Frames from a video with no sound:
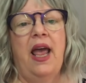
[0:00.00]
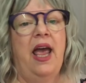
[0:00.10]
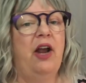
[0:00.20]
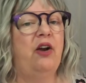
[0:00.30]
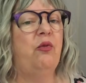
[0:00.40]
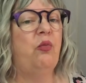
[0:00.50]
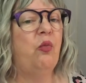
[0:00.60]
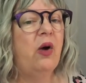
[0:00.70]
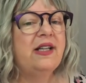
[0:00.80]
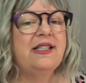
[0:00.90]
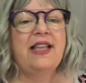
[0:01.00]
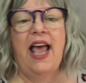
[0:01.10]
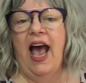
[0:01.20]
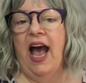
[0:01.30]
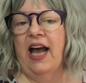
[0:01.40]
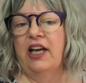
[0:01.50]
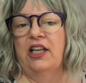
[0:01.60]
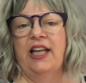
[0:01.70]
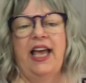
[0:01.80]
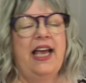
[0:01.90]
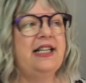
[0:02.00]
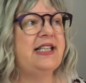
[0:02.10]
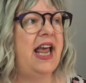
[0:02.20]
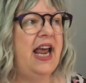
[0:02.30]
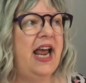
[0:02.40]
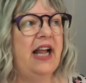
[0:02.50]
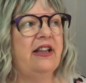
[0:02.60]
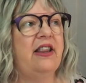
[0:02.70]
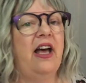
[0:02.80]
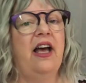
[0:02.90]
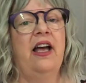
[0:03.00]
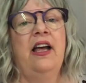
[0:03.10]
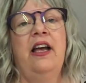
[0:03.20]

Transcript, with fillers: And once the accolades and the